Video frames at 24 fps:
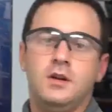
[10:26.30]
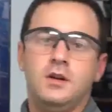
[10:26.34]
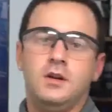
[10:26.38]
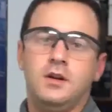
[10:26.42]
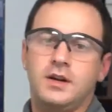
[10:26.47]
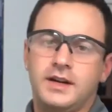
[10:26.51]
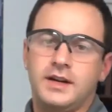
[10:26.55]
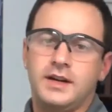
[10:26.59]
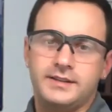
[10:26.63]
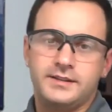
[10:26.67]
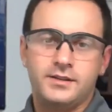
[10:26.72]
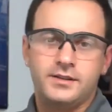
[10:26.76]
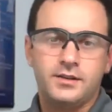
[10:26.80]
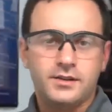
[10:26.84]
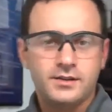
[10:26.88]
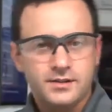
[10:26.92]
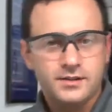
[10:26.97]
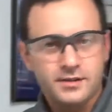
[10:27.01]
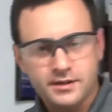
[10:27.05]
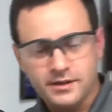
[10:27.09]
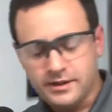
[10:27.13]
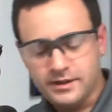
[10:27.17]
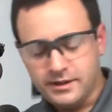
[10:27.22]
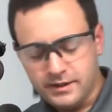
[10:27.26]
Alright, so
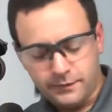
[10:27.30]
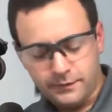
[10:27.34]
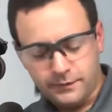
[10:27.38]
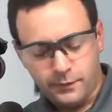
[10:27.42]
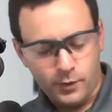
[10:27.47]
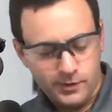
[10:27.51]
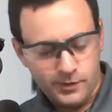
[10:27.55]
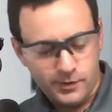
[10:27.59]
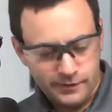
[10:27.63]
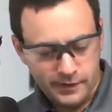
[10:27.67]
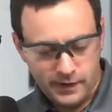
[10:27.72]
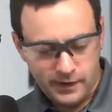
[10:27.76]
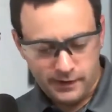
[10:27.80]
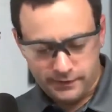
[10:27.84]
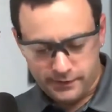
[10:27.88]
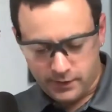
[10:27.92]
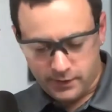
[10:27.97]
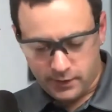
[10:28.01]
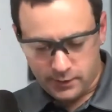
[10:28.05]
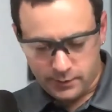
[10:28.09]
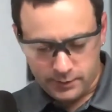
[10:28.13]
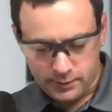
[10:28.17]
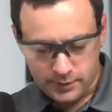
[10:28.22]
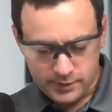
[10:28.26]
let's look at these
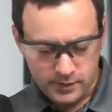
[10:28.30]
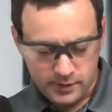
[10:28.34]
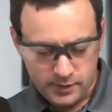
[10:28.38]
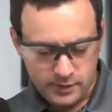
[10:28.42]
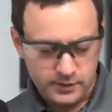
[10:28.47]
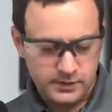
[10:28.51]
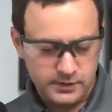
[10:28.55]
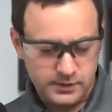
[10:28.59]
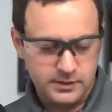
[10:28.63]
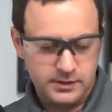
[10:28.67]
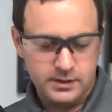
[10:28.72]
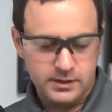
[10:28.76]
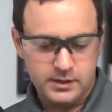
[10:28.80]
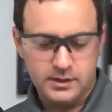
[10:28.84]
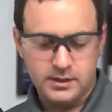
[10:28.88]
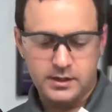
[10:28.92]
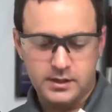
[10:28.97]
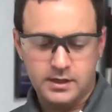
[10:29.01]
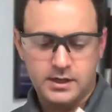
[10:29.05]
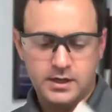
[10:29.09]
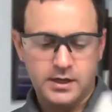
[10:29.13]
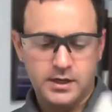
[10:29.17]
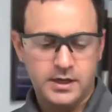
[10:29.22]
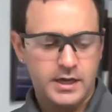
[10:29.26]
45-yard results. The
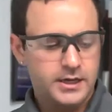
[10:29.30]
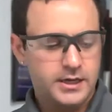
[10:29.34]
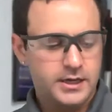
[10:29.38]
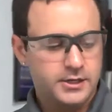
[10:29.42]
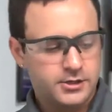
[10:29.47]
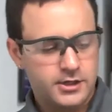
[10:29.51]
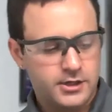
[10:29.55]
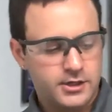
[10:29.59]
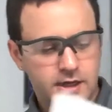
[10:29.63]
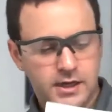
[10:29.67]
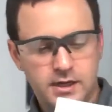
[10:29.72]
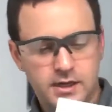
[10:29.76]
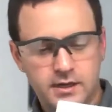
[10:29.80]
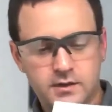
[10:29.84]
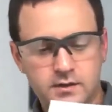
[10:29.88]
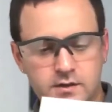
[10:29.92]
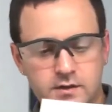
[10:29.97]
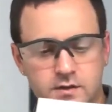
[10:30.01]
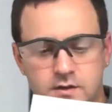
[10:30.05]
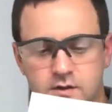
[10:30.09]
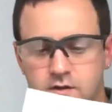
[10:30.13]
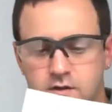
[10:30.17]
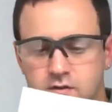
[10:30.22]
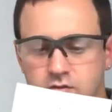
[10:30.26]

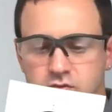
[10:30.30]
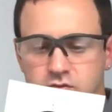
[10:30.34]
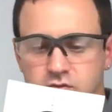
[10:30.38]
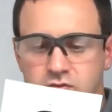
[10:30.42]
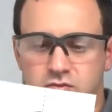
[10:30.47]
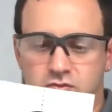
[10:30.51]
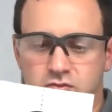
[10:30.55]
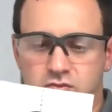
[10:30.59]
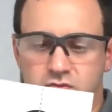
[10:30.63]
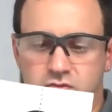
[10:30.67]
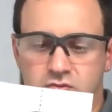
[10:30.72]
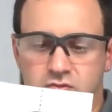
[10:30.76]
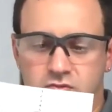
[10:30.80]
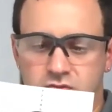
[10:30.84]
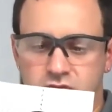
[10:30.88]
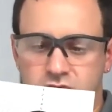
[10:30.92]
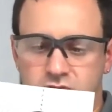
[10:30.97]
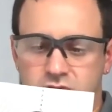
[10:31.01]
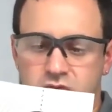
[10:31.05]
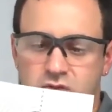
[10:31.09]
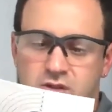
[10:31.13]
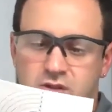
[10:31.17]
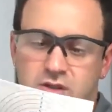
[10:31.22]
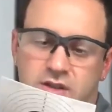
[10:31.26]
H&Ns,
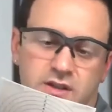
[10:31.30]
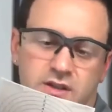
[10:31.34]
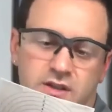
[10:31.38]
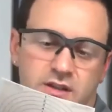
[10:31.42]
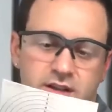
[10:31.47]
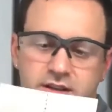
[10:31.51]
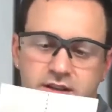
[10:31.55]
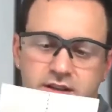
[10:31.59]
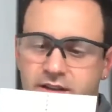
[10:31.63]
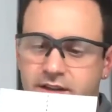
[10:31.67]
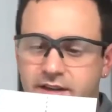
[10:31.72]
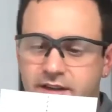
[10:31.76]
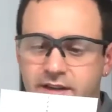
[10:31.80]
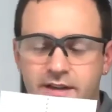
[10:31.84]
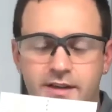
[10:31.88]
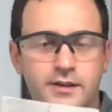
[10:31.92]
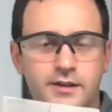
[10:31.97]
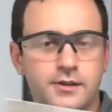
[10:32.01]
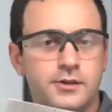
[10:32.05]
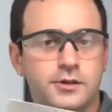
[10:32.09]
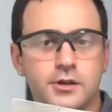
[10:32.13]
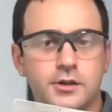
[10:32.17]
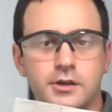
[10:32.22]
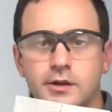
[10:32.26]
like an
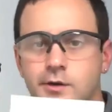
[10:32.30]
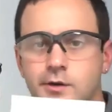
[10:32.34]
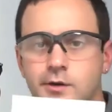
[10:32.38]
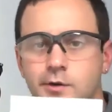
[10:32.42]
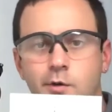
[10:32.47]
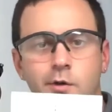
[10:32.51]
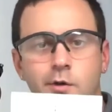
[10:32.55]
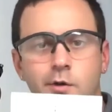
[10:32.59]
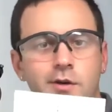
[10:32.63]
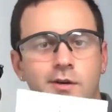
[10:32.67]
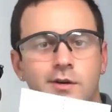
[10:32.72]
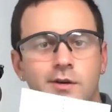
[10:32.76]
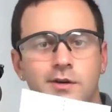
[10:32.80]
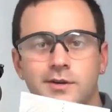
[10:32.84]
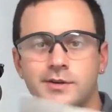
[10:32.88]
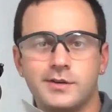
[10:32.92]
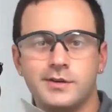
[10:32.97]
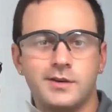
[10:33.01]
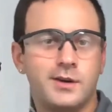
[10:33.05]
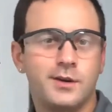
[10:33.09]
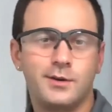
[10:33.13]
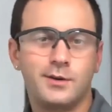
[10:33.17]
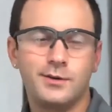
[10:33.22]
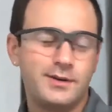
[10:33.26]
inch and a quarter or
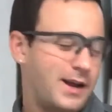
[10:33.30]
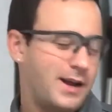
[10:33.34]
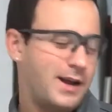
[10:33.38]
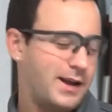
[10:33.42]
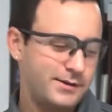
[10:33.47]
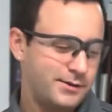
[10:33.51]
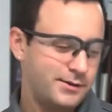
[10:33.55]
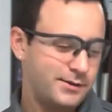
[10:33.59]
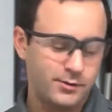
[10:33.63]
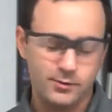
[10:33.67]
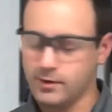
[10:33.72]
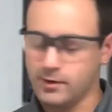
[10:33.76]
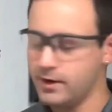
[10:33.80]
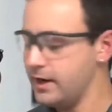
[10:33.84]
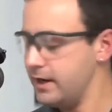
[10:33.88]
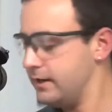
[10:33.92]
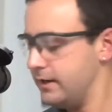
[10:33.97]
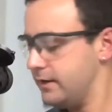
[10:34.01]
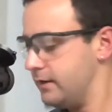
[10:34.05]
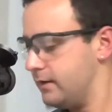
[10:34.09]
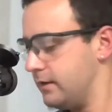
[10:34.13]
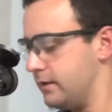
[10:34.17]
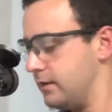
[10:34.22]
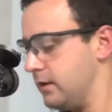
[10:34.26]
so, not
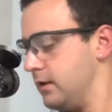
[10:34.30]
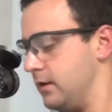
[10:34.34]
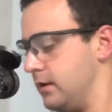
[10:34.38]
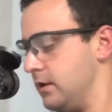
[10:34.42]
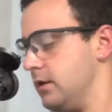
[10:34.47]
great.